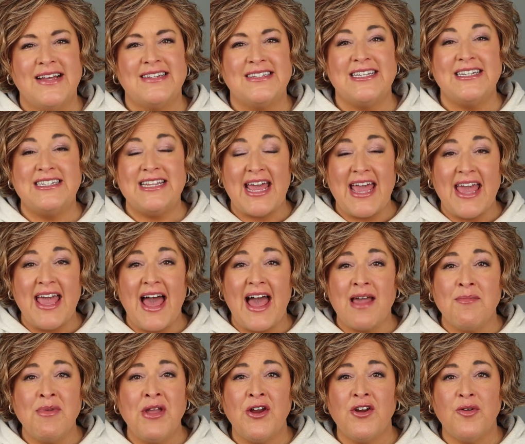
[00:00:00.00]
Today
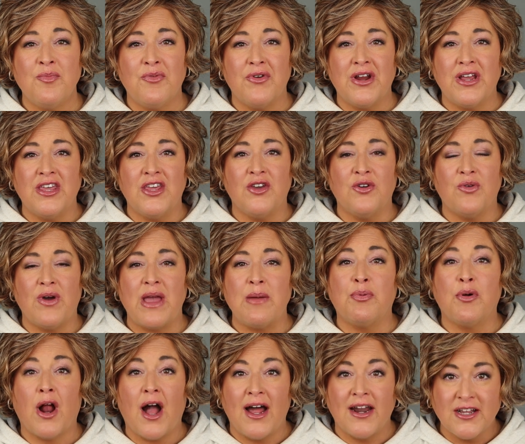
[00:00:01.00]
I'm here to bring you a
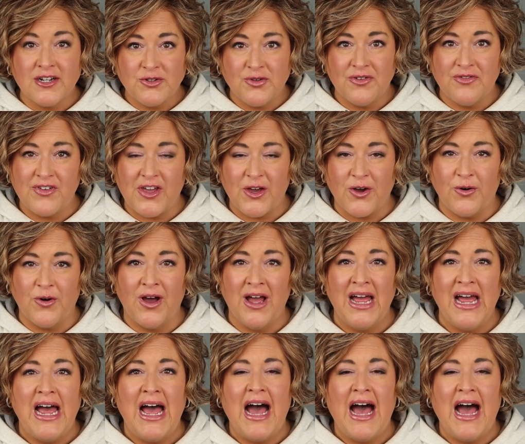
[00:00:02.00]
product review.